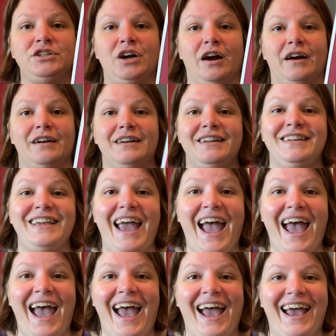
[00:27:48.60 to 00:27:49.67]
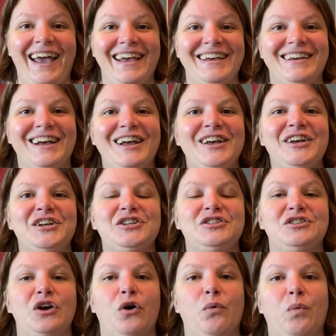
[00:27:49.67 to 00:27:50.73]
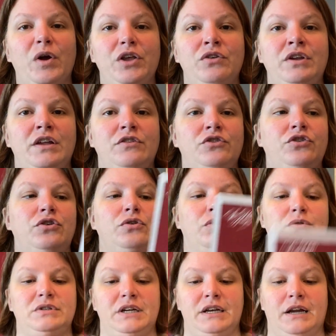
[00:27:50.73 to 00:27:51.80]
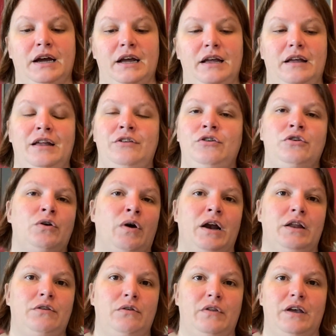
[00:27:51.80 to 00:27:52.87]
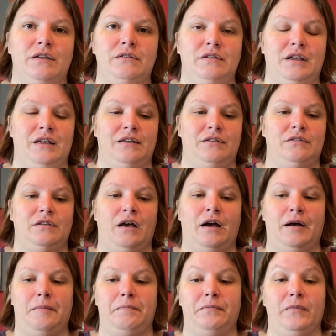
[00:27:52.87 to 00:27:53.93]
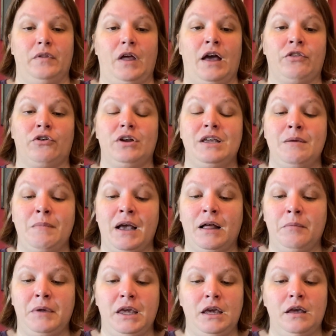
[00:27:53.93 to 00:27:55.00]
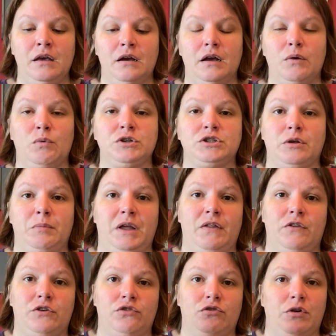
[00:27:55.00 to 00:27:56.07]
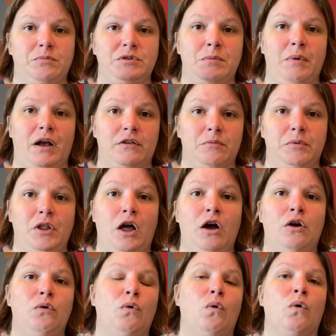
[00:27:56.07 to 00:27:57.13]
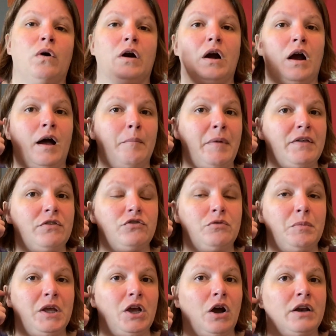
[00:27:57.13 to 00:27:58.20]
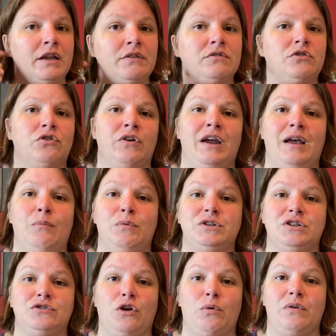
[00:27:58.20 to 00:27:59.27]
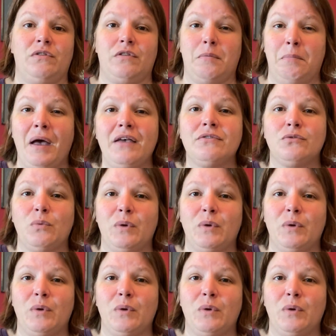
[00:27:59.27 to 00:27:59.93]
chart. Yay! So what you need to do, Tina, and you know how to do this, is either email me, which will be in the description box below, or message me on Instagram, which is always the best